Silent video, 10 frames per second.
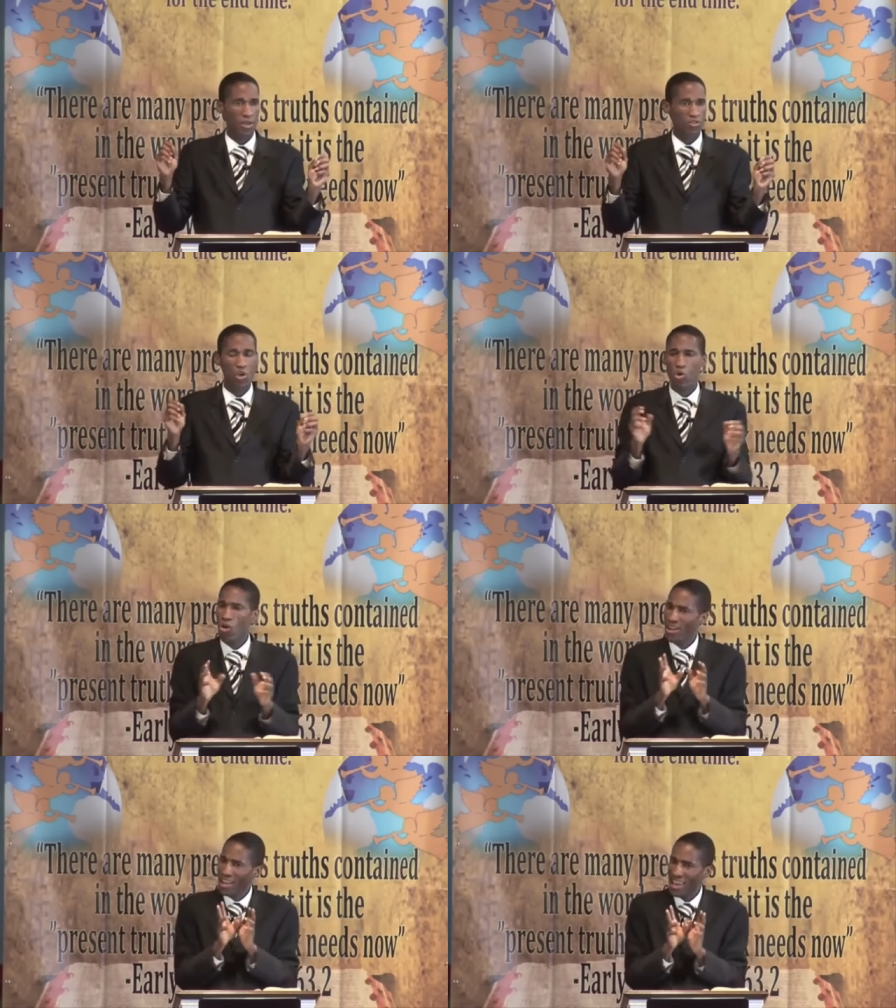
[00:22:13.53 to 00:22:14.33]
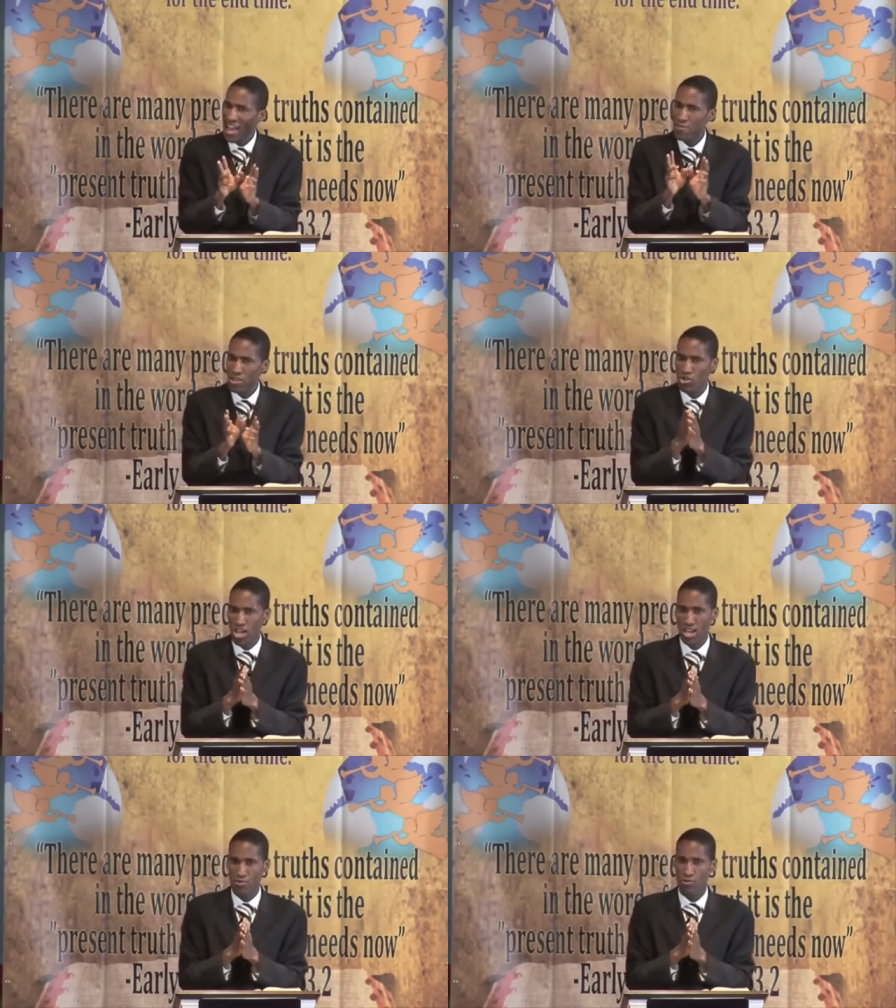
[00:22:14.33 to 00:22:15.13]
so-called climate
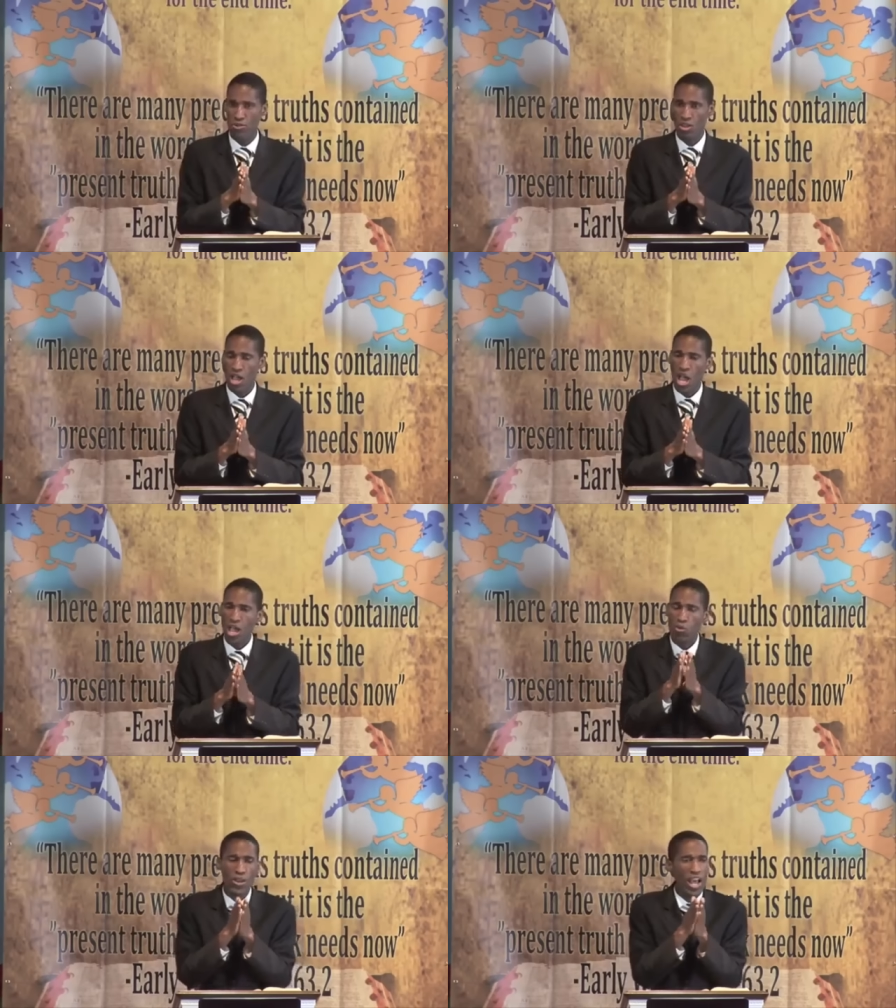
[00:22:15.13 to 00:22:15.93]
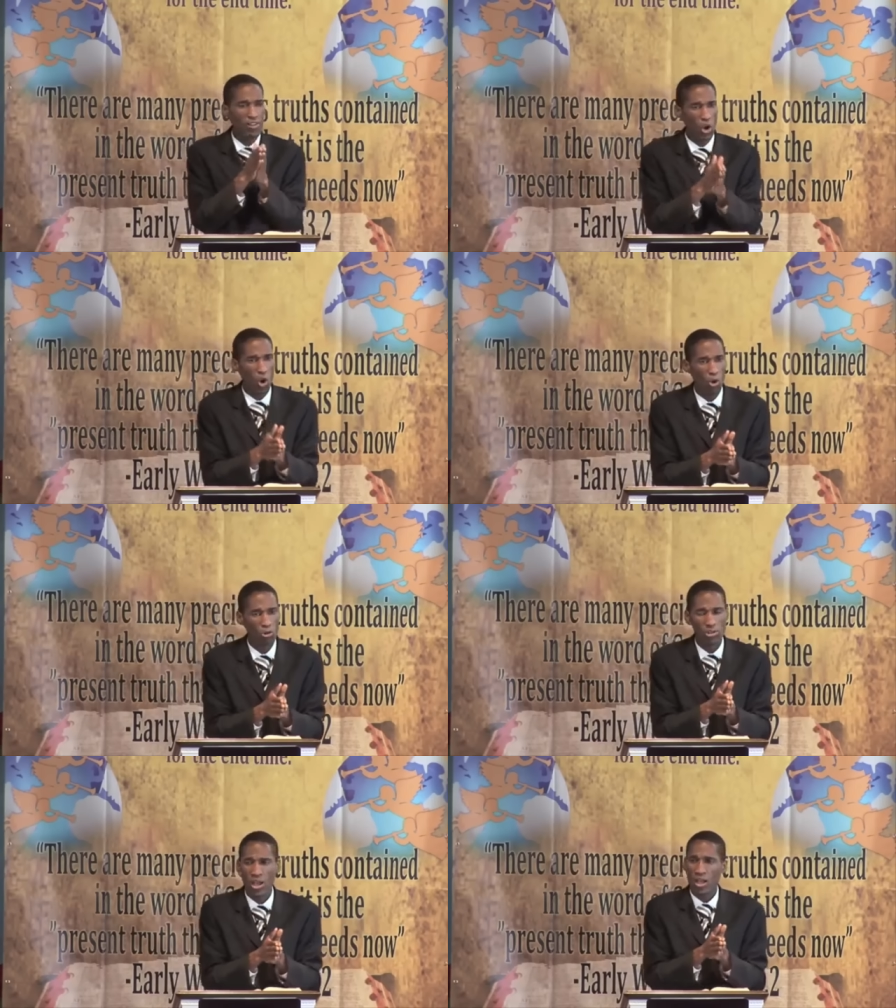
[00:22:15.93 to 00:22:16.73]
change and we are
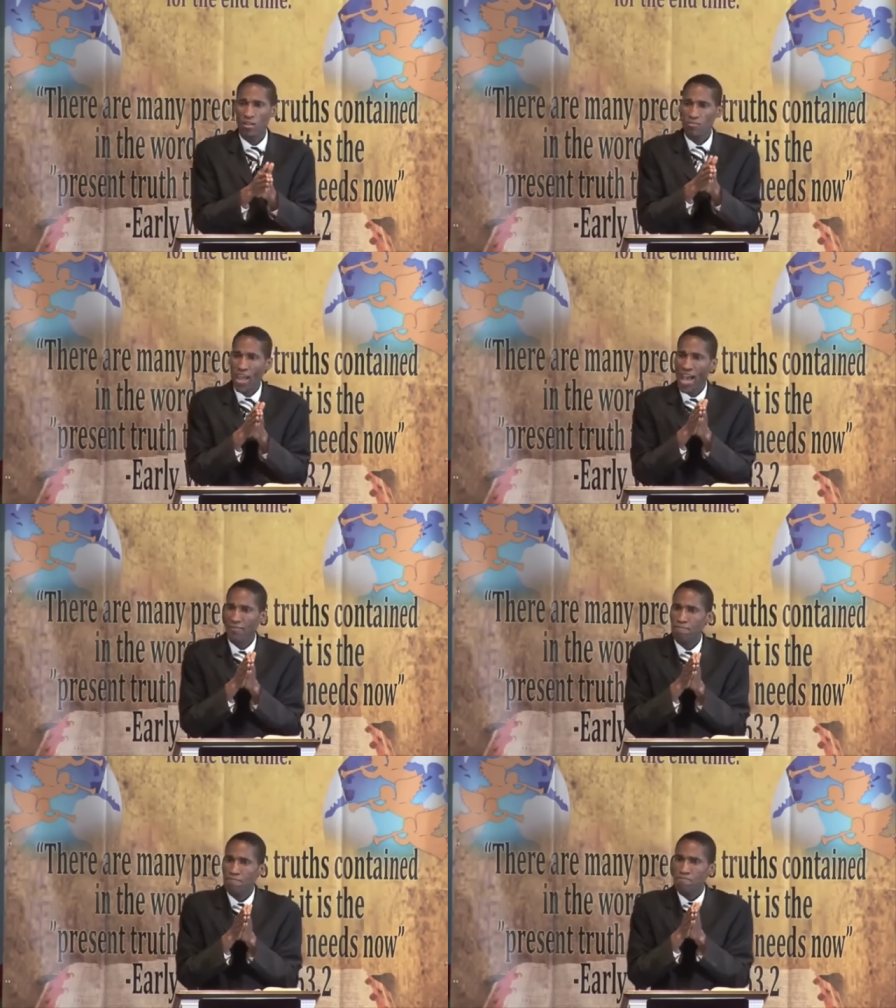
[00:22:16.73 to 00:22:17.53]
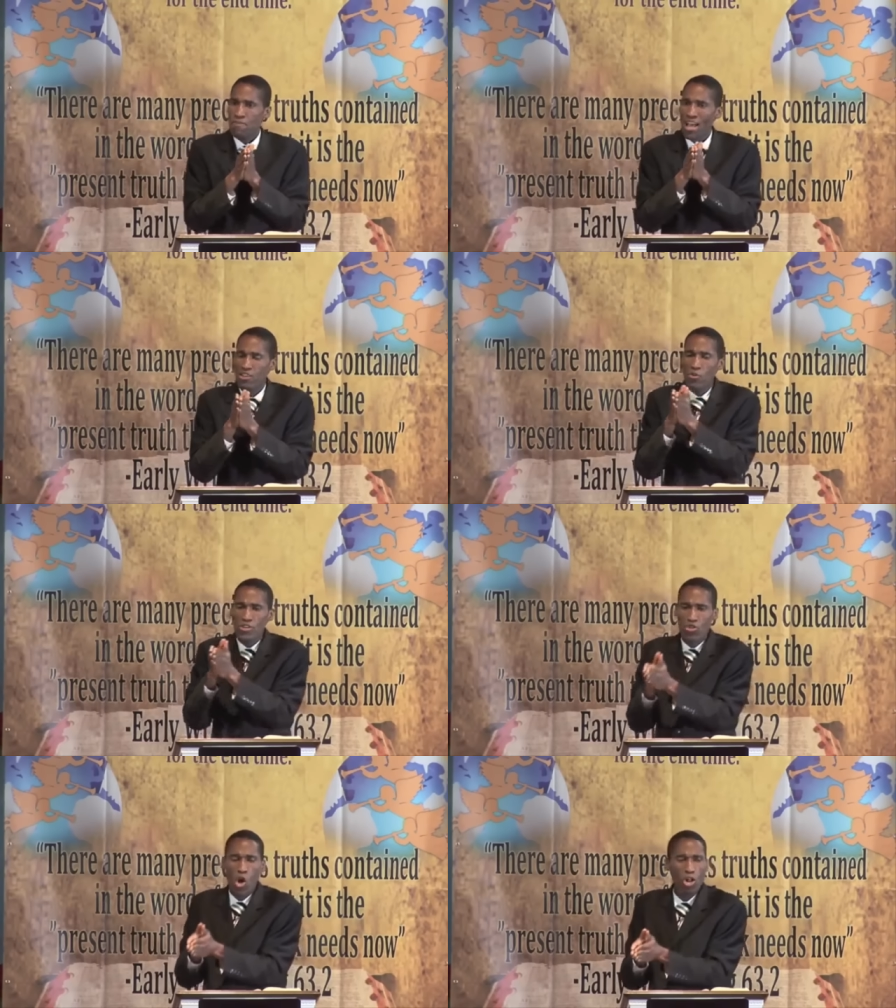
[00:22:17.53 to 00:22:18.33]
told that as a
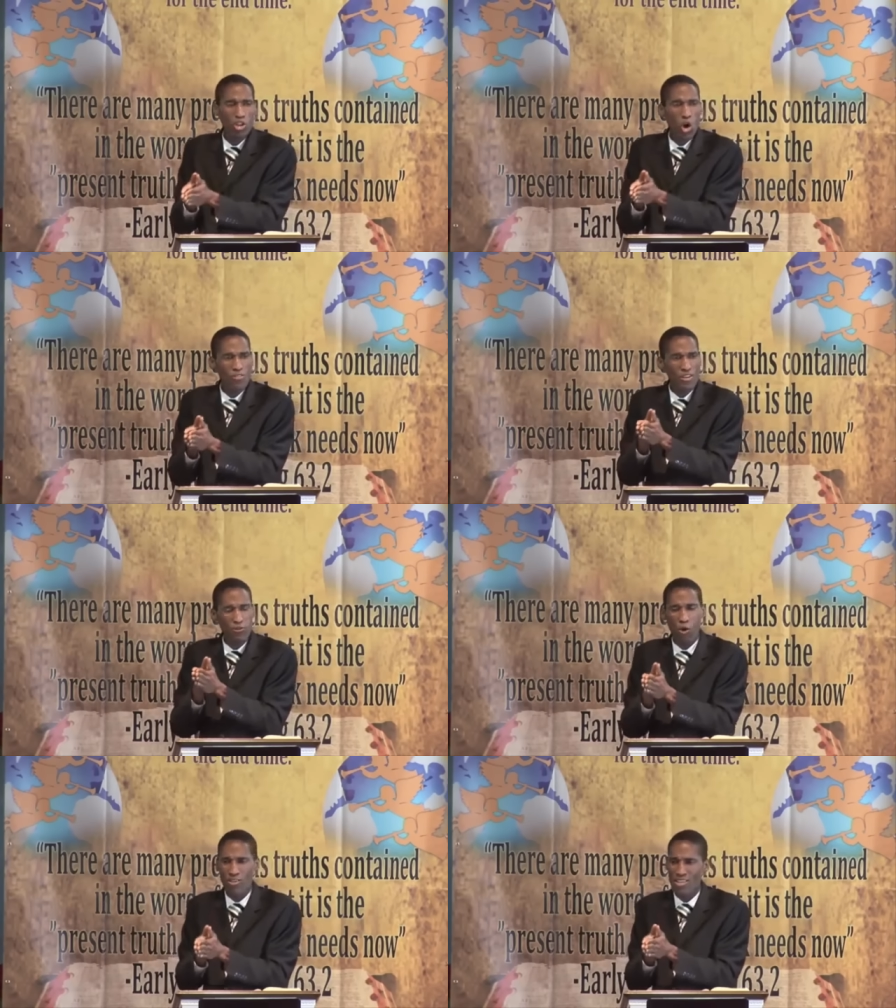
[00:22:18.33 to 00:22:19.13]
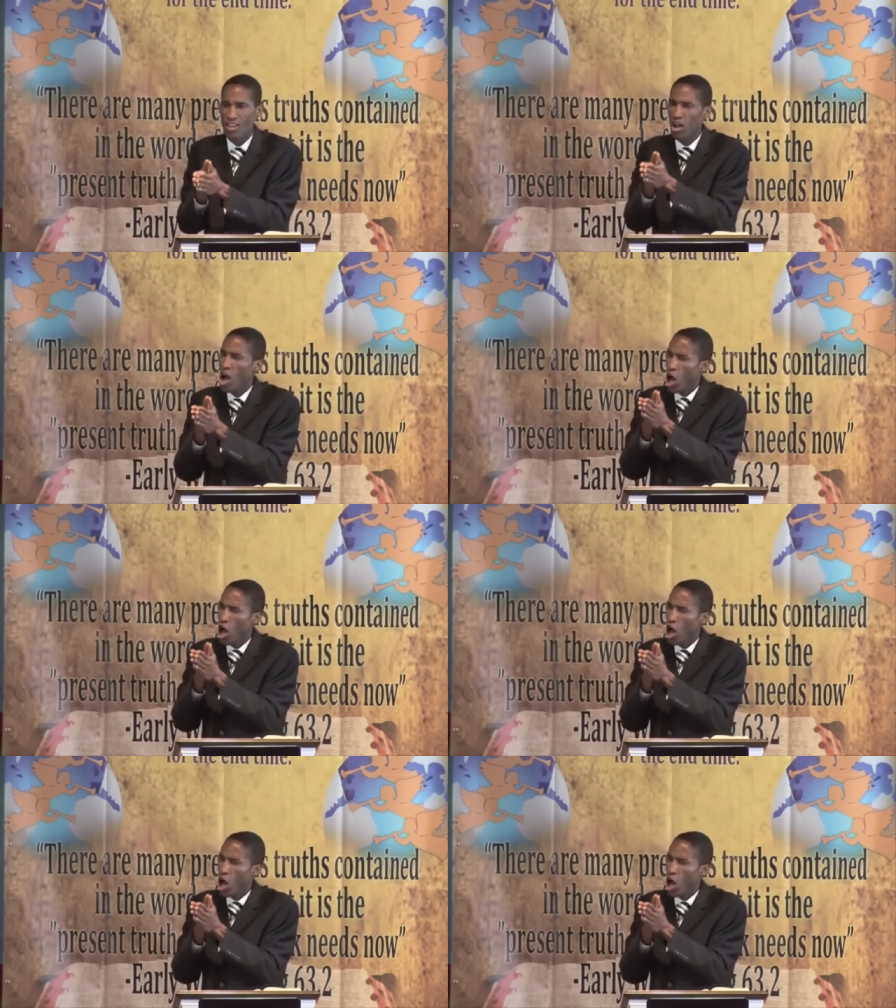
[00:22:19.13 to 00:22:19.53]
result of enforcing